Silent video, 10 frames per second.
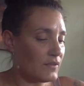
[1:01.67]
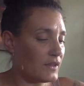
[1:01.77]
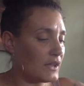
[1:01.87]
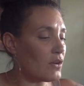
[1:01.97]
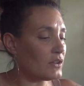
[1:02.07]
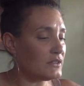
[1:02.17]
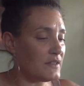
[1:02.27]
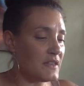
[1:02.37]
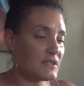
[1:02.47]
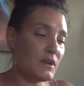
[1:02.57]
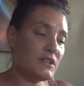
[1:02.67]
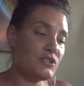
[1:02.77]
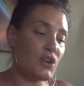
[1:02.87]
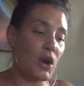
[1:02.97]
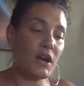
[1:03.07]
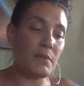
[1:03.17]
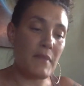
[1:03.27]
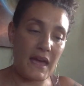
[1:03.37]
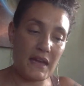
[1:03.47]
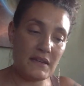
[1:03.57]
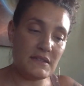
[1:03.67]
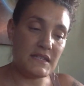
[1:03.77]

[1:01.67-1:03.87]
feeling called to this one. Dark man,